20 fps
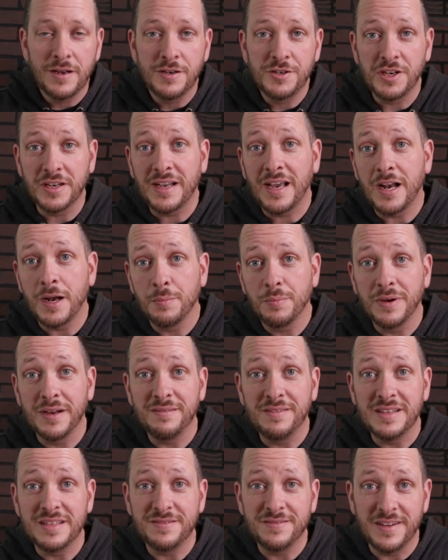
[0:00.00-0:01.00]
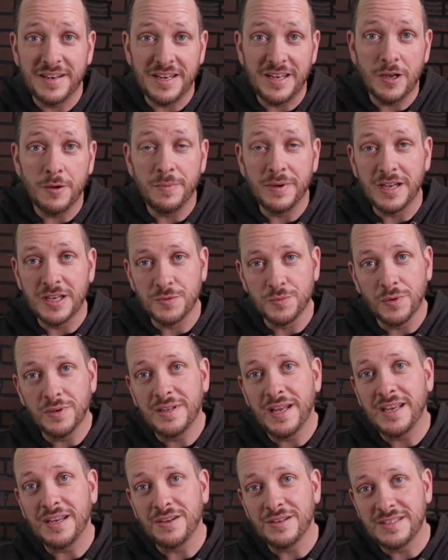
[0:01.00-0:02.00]
check out our previous video because we'll
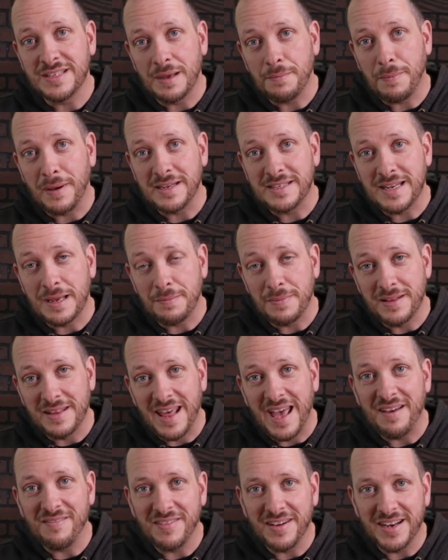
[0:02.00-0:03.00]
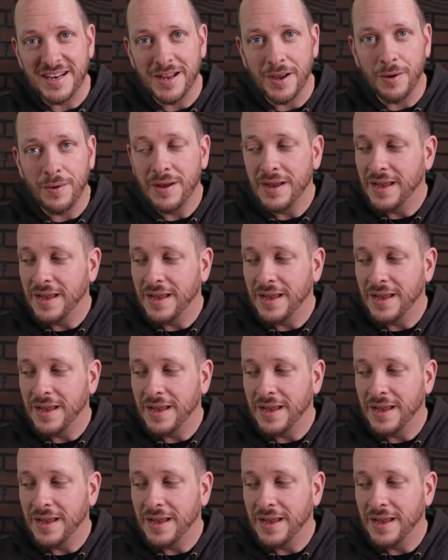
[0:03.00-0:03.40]
take you step by step in that video